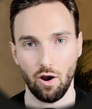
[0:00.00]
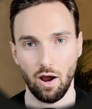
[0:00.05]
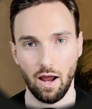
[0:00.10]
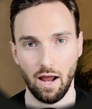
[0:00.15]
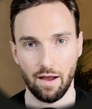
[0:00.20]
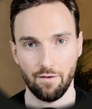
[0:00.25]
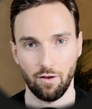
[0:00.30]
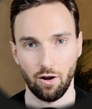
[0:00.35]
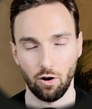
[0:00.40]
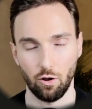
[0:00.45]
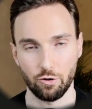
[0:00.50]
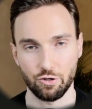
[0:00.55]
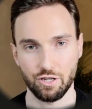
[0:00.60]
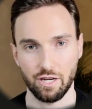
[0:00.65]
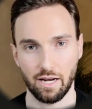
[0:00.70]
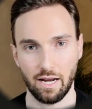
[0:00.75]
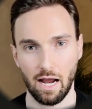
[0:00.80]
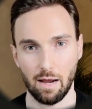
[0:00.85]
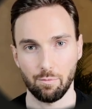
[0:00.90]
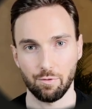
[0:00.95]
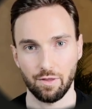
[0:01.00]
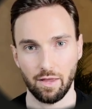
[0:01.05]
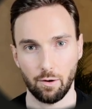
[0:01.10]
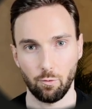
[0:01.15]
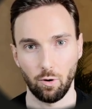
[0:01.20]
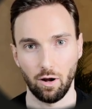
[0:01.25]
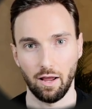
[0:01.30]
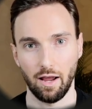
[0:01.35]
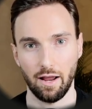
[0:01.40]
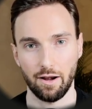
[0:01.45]
I have a Logic App that
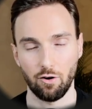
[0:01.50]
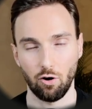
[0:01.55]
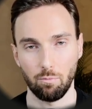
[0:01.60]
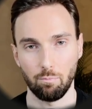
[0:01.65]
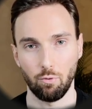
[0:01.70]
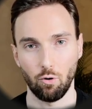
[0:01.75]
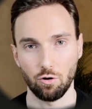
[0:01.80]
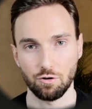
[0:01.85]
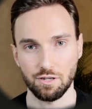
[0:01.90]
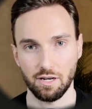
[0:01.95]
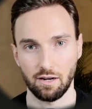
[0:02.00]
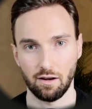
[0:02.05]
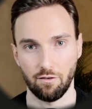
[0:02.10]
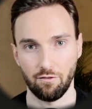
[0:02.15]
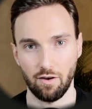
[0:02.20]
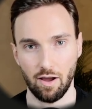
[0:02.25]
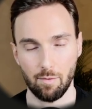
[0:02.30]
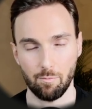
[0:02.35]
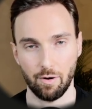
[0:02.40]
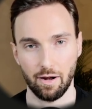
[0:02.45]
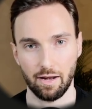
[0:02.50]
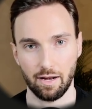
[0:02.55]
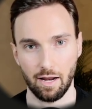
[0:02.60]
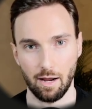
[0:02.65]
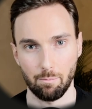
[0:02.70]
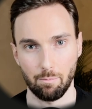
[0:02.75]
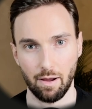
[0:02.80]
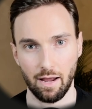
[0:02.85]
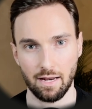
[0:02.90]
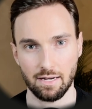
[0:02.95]
will handle pausing a fabric
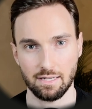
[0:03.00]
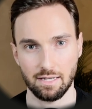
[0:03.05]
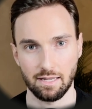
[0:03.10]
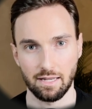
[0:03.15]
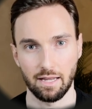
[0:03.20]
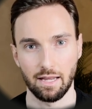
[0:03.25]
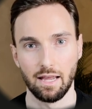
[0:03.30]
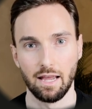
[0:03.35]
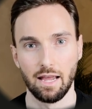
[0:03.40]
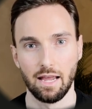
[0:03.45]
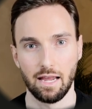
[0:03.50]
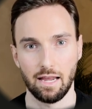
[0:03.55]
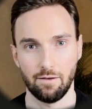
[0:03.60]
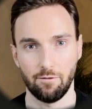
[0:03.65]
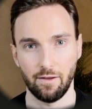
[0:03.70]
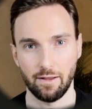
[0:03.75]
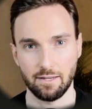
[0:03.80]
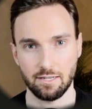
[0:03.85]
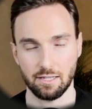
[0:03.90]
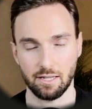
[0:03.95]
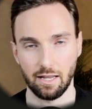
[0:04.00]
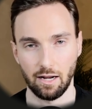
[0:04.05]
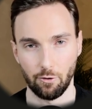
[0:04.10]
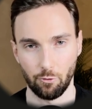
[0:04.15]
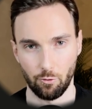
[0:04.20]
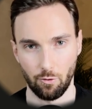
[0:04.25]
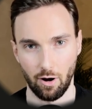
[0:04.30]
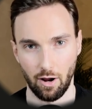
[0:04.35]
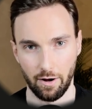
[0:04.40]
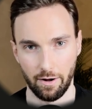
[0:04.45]
capacity if it's still
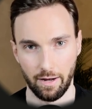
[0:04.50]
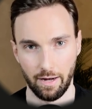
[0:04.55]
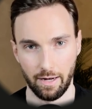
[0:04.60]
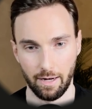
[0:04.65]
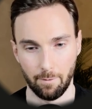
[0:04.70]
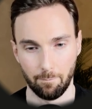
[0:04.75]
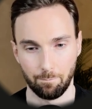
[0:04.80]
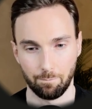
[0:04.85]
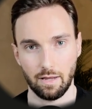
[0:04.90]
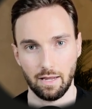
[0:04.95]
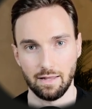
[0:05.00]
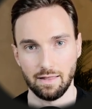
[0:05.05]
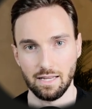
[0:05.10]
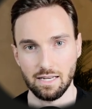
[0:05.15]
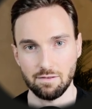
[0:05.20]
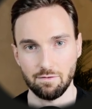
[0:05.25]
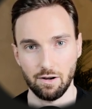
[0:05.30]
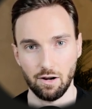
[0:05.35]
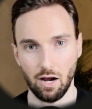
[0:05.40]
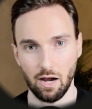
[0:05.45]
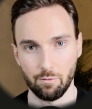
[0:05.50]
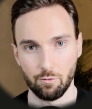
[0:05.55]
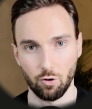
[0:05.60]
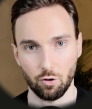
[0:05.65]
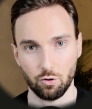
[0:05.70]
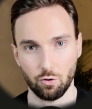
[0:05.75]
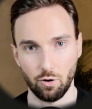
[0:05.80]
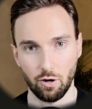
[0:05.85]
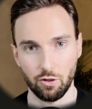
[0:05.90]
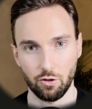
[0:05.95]
running. In this video, I'm
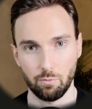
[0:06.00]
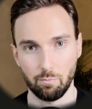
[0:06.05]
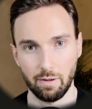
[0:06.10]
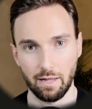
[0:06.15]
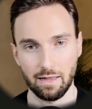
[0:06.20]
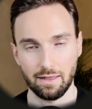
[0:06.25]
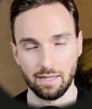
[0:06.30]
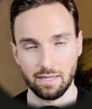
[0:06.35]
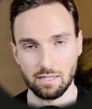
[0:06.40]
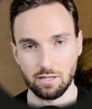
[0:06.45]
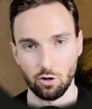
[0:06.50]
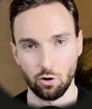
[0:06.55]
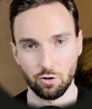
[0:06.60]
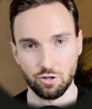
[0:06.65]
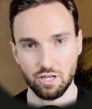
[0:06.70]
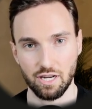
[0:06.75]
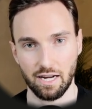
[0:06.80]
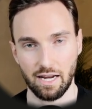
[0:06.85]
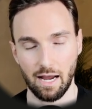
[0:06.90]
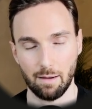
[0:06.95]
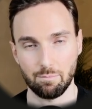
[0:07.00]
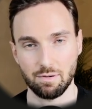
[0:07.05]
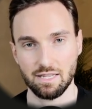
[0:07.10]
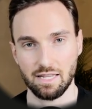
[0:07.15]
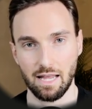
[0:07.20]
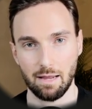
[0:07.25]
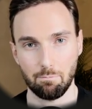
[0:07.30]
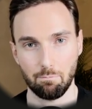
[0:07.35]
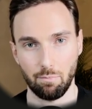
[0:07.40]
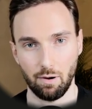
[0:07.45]
not going to build this Logic App
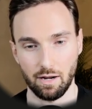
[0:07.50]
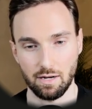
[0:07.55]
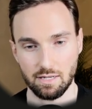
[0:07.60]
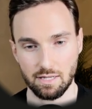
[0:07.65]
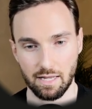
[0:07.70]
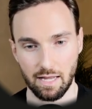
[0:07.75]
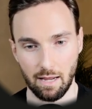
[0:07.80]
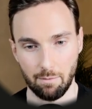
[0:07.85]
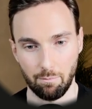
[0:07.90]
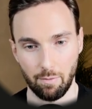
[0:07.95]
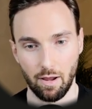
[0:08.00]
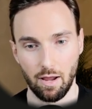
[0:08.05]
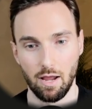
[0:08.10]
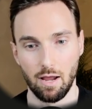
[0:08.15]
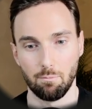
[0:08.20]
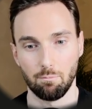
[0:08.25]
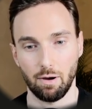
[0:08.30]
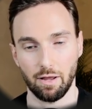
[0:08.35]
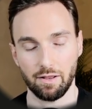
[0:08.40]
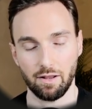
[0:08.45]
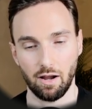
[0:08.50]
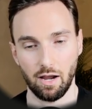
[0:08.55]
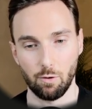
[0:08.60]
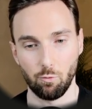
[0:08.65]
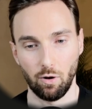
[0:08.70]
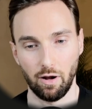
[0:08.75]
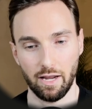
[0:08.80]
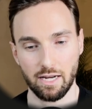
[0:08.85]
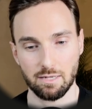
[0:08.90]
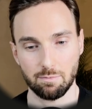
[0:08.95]
step by step, but I
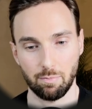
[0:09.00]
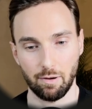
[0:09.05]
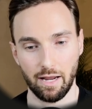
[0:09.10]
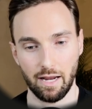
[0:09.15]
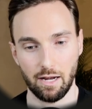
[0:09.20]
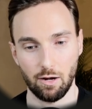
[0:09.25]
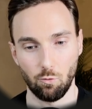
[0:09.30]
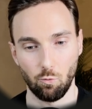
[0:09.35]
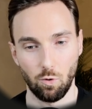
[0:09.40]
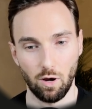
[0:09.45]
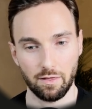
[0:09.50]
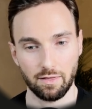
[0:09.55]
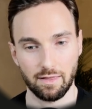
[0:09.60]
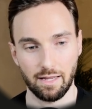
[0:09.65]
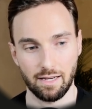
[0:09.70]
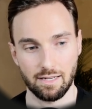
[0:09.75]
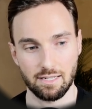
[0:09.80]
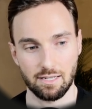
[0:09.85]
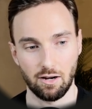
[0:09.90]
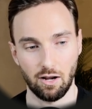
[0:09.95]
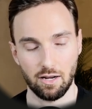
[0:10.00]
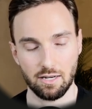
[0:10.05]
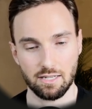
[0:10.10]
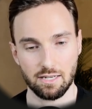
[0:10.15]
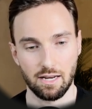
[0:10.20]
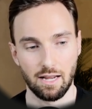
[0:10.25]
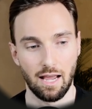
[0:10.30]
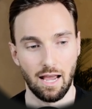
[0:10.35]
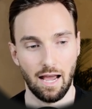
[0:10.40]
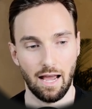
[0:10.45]
will explain what this
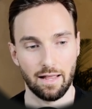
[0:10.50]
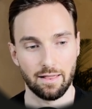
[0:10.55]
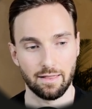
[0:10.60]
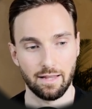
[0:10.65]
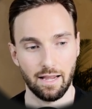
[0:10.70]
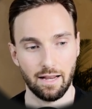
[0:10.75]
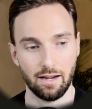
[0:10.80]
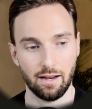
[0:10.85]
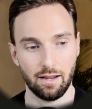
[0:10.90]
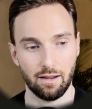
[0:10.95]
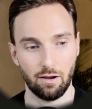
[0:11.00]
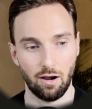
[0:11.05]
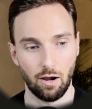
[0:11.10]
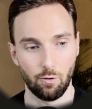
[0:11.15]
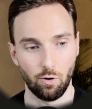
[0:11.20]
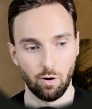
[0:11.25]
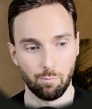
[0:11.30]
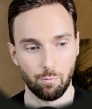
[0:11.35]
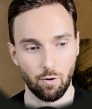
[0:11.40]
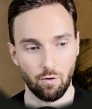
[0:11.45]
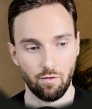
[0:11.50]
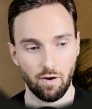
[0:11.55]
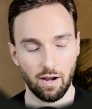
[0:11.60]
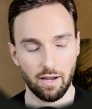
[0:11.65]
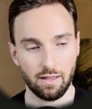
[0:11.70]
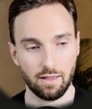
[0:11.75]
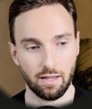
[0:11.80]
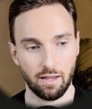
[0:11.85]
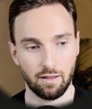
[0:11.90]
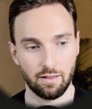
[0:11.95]
does and then I will
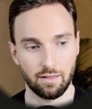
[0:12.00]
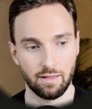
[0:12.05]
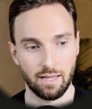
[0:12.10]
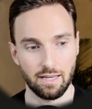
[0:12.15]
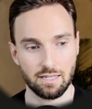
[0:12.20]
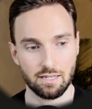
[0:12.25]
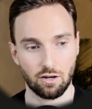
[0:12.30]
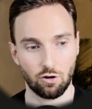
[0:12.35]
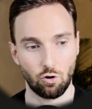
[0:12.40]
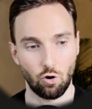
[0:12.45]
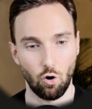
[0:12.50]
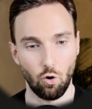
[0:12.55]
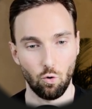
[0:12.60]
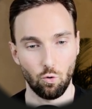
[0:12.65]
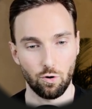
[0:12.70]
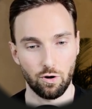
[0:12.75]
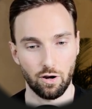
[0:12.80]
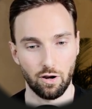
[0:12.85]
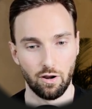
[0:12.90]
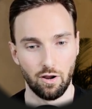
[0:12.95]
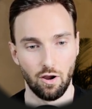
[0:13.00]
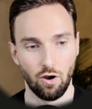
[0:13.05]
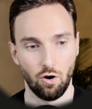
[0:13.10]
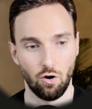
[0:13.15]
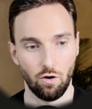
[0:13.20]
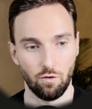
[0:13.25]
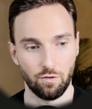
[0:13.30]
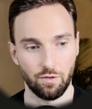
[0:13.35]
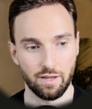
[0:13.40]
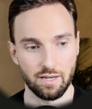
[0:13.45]
provide this code
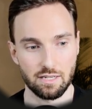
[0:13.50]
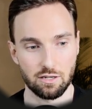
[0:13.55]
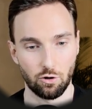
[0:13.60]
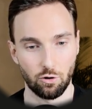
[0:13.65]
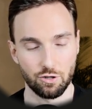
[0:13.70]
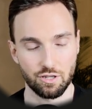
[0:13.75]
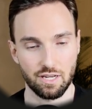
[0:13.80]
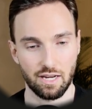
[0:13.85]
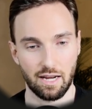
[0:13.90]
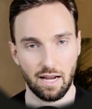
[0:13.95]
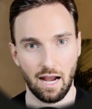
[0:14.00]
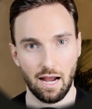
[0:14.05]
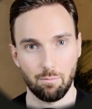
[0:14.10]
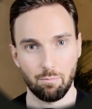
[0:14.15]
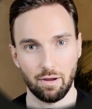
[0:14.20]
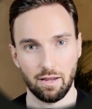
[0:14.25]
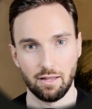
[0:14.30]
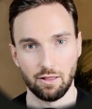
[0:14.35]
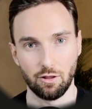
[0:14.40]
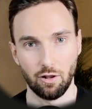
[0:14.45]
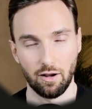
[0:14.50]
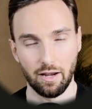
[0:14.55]
of this Logic App in the